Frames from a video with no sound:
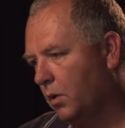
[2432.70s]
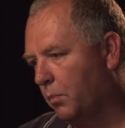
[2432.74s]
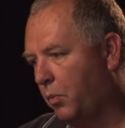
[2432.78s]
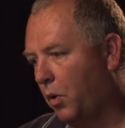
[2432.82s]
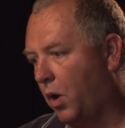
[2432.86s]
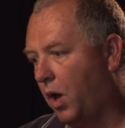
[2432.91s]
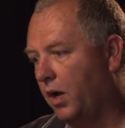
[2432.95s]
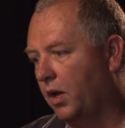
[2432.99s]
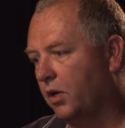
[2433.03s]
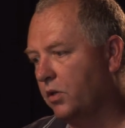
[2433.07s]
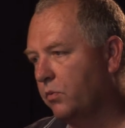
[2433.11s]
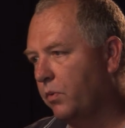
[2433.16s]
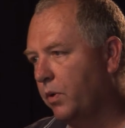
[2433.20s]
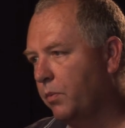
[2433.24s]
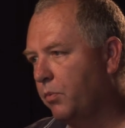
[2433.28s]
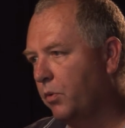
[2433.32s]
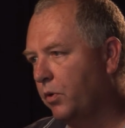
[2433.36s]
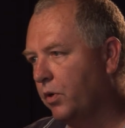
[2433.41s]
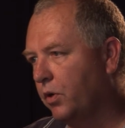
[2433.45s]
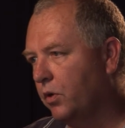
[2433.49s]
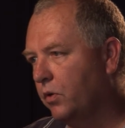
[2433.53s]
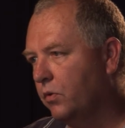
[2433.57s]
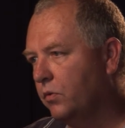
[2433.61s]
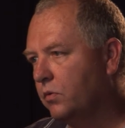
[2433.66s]
products we
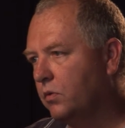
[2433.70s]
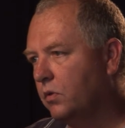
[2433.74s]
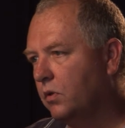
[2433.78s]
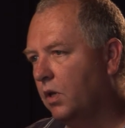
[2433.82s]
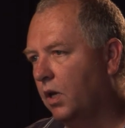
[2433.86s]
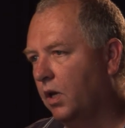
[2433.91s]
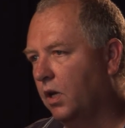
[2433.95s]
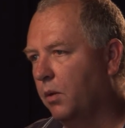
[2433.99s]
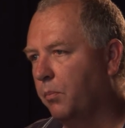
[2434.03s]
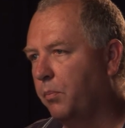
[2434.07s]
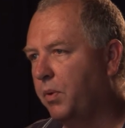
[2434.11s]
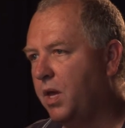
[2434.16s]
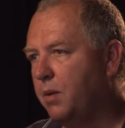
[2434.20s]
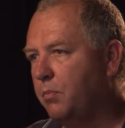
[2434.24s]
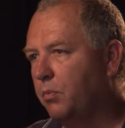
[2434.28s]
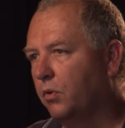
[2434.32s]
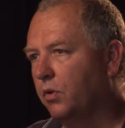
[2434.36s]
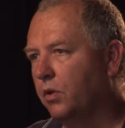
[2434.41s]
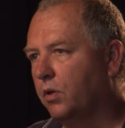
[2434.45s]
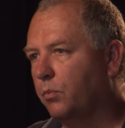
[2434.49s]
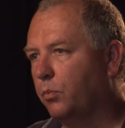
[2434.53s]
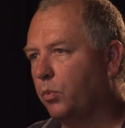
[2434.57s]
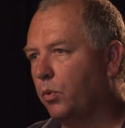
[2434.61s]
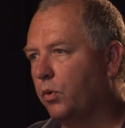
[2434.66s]
produced and the
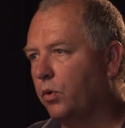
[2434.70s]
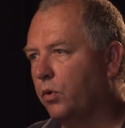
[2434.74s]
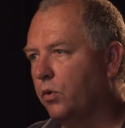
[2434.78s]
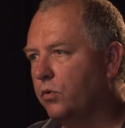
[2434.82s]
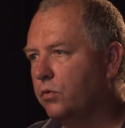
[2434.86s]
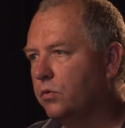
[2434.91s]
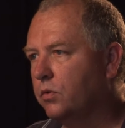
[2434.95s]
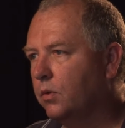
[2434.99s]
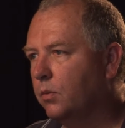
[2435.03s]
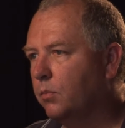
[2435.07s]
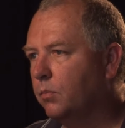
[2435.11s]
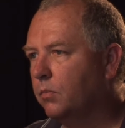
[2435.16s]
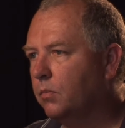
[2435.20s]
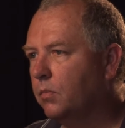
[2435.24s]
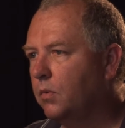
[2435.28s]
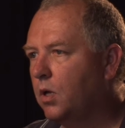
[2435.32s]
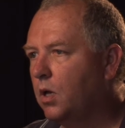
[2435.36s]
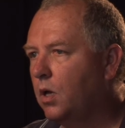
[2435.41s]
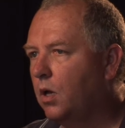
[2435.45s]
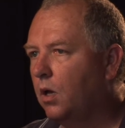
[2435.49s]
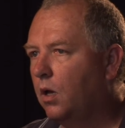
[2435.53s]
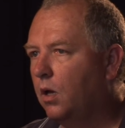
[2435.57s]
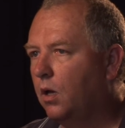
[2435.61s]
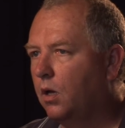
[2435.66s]
people that produced them,
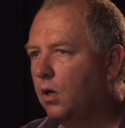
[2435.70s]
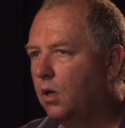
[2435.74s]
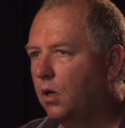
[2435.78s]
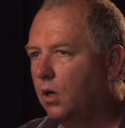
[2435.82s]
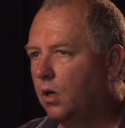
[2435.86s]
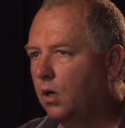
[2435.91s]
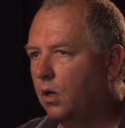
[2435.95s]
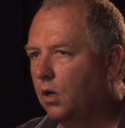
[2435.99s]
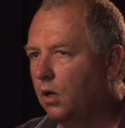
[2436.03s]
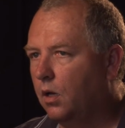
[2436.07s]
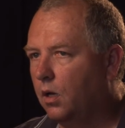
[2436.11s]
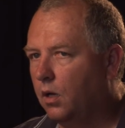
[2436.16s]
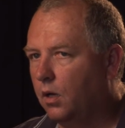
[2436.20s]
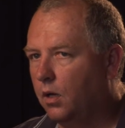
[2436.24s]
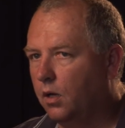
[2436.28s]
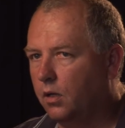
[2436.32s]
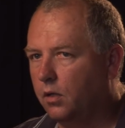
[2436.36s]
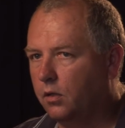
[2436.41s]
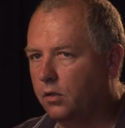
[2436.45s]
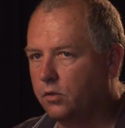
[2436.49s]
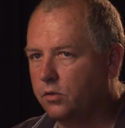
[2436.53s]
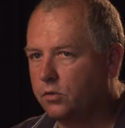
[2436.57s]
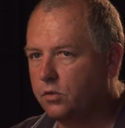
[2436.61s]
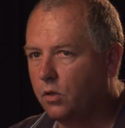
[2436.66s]

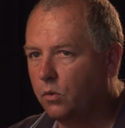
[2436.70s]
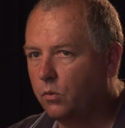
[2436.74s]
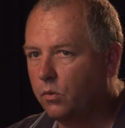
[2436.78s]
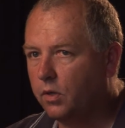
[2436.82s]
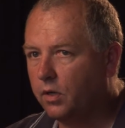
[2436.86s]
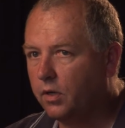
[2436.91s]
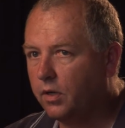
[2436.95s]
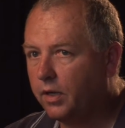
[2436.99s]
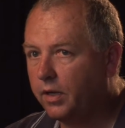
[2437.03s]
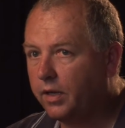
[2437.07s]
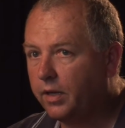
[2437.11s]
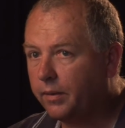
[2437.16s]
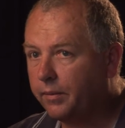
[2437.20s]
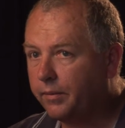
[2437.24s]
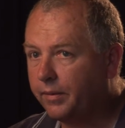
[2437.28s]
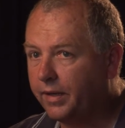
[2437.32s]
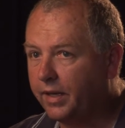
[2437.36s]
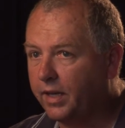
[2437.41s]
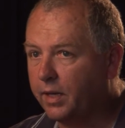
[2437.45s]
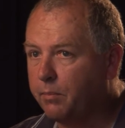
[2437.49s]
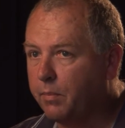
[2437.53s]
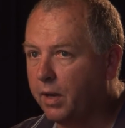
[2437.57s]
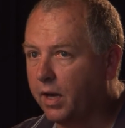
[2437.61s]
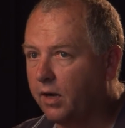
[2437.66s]
there's no one
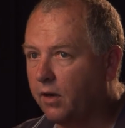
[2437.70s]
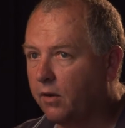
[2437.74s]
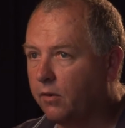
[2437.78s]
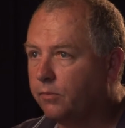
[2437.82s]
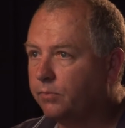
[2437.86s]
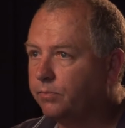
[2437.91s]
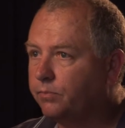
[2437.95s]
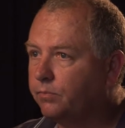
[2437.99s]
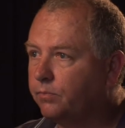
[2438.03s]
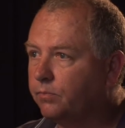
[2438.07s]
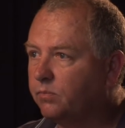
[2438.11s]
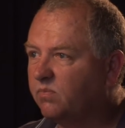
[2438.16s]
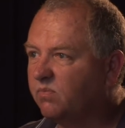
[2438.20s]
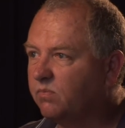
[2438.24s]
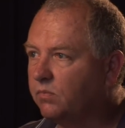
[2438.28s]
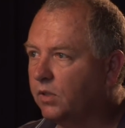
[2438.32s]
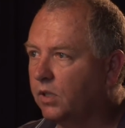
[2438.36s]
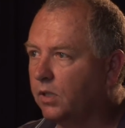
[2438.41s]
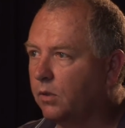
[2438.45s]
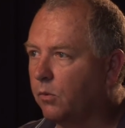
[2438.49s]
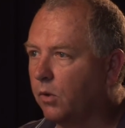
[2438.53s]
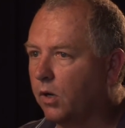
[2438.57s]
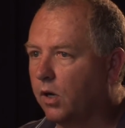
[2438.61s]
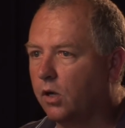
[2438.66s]
any better
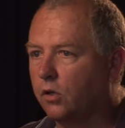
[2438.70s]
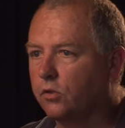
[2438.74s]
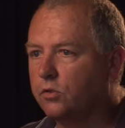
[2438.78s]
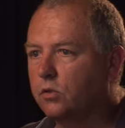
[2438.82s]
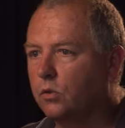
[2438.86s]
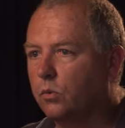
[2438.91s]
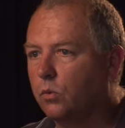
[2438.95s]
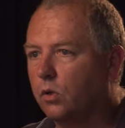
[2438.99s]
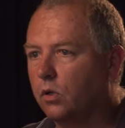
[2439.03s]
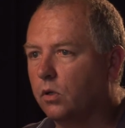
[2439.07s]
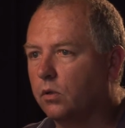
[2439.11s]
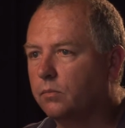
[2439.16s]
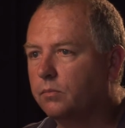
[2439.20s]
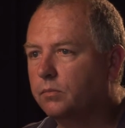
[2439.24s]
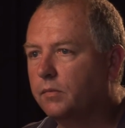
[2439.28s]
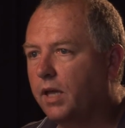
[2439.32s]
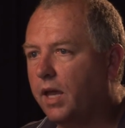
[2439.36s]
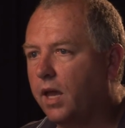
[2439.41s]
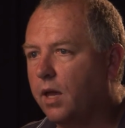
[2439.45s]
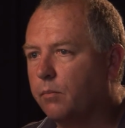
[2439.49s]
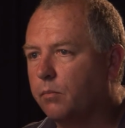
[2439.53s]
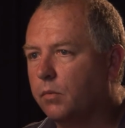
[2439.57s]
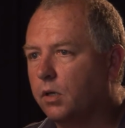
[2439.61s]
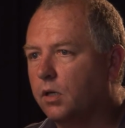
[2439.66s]
anywhere else in the world.
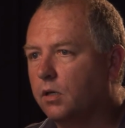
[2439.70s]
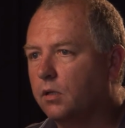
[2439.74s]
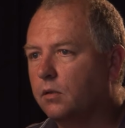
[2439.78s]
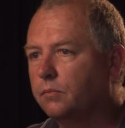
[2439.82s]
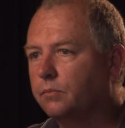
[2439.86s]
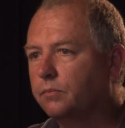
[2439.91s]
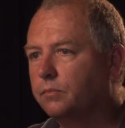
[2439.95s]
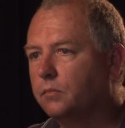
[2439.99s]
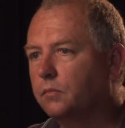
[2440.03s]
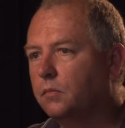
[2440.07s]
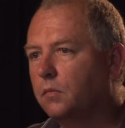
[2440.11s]
Can't be.